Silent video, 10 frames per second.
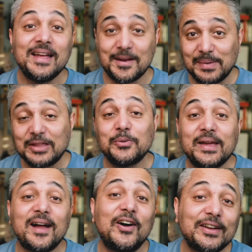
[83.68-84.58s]
And by the
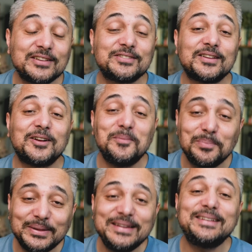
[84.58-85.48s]
way, ARC is
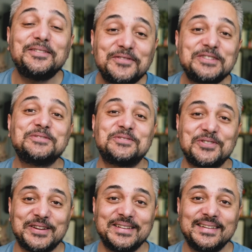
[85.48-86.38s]
completely free to
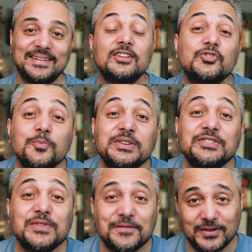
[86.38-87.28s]
join. It's super
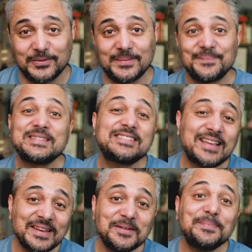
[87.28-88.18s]
straightforward.
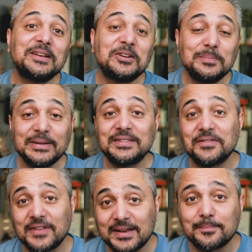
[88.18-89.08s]
Sign up and complete the
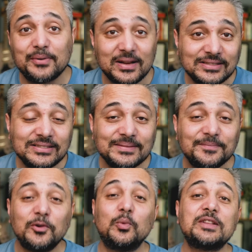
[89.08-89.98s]
vetting process.
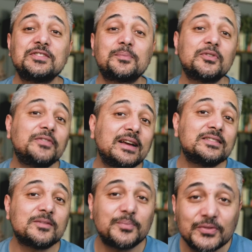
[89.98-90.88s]
Once your profile
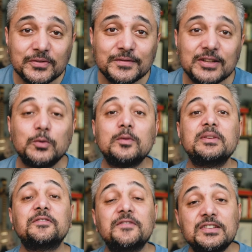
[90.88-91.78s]
is approved, it will be
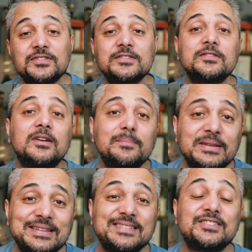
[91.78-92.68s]
featured to
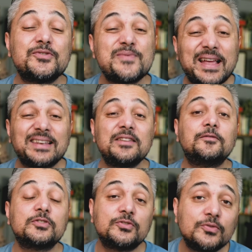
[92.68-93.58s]
companies directly
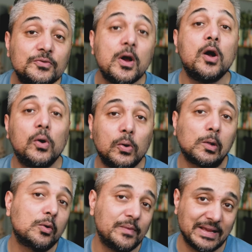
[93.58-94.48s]
for two whole
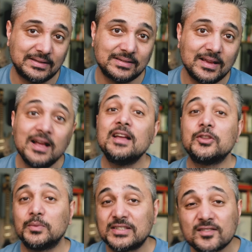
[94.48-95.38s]
weeks.
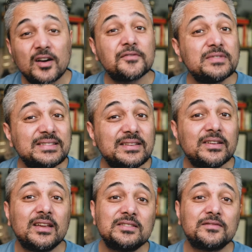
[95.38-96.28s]
You will start
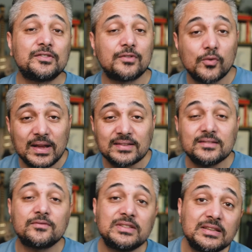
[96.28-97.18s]
receiving interview requests,
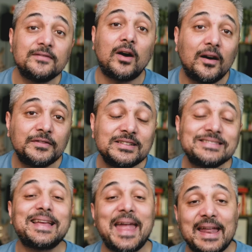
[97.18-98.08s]
receive offers,
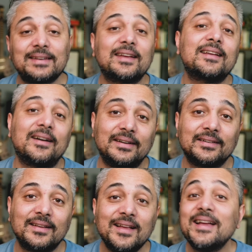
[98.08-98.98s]
and get hired.
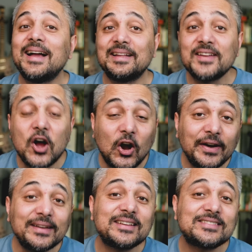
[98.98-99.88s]
I think
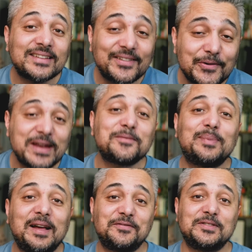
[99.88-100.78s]
Arc is a great
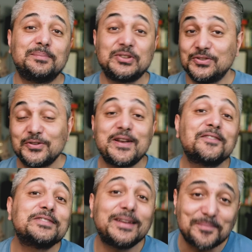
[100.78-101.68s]
platform, but you don't have
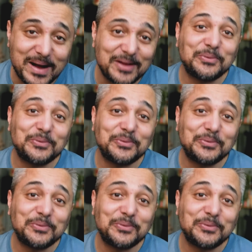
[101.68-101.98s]
to take my